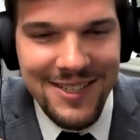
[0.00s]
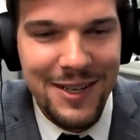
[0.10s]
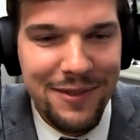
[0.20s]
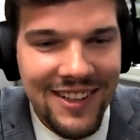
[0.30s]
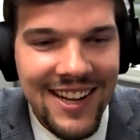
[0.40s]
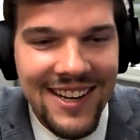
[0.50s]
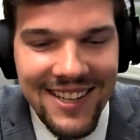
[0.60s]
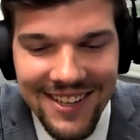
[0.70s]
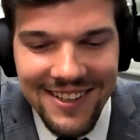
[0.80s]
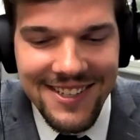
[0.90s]
Silver lining
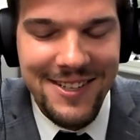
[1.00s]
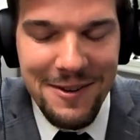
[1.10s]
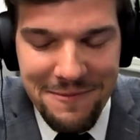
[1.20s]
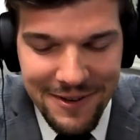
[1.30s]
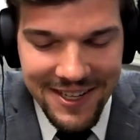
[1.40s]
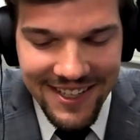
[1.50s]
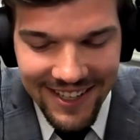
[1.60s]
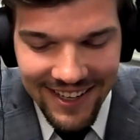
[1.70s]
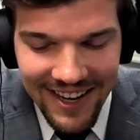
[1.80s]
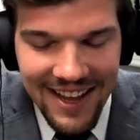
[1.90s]
here. Just don't
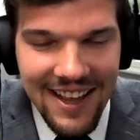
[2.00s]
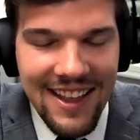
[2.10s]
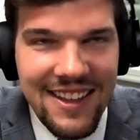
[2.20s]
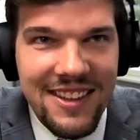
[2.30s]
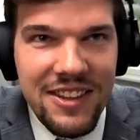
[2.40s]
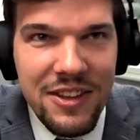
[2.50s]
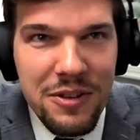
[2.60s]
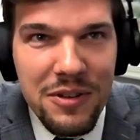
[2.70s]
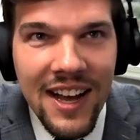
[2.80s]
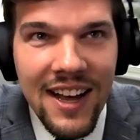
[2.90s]
forget,
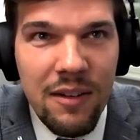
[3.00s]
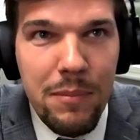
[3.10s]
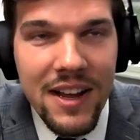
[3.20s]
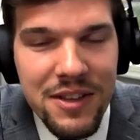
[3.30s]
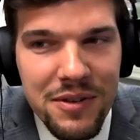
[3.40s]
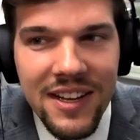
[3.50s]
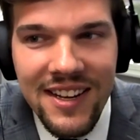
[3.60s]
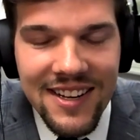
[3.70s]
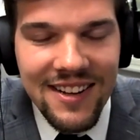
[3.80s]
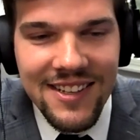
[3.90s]
by you
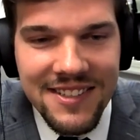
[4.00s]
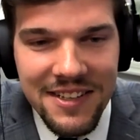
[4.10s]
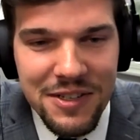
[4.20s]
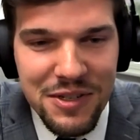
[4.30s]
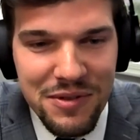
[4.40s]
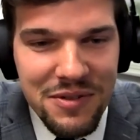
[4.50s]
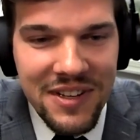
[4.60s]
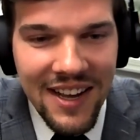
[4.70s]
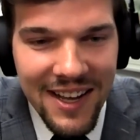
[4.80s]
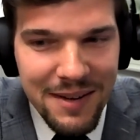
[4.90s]
getting into this industry, you
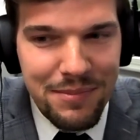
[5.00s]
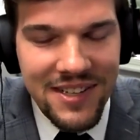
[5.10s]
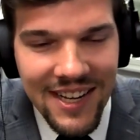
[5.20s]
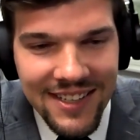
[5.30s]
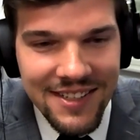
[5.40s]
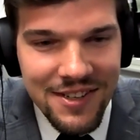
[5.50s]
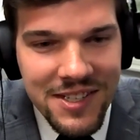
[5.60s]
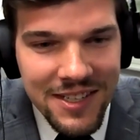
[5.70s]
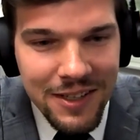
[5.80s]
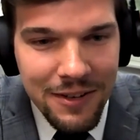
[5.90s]
kind of protected
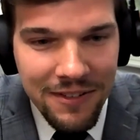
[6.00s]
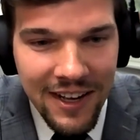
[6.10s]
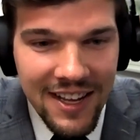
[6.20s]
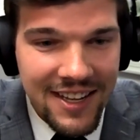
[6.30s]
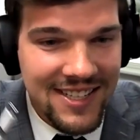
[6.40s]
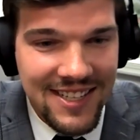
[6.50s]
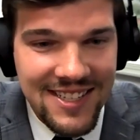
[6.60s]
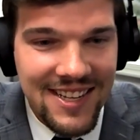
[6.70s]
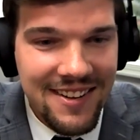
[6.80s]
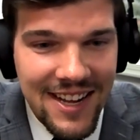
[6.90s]
yourself. Because let's
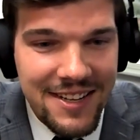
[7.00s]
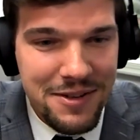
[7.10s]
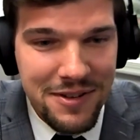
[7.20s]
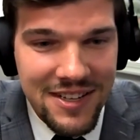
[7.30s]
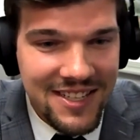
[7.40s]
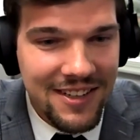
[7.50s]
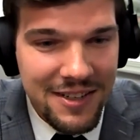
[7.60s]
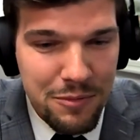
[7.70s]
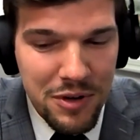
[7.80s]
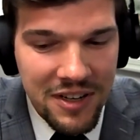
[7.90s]
say you're not doing as good
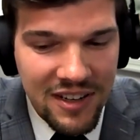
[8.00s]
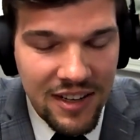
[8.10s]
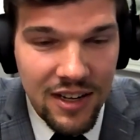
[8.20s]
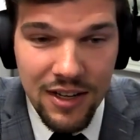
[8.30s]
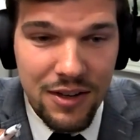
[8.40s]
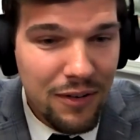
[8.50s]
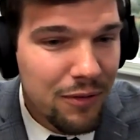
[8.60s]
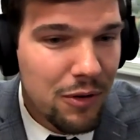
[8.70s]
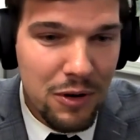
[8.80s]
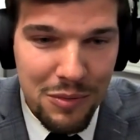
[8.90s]
at work, your
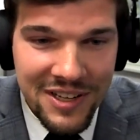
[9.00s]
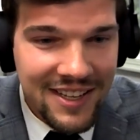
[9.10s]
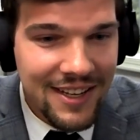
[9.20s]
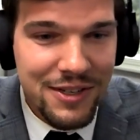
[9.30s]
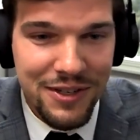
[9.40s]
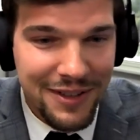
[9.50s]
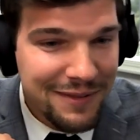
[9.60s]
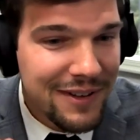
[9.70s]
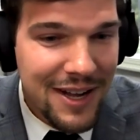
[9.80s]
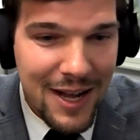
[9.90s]
401k should look
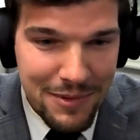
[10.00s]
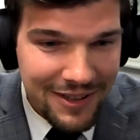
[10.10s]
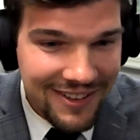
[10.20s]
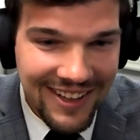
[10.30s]
phenomenal.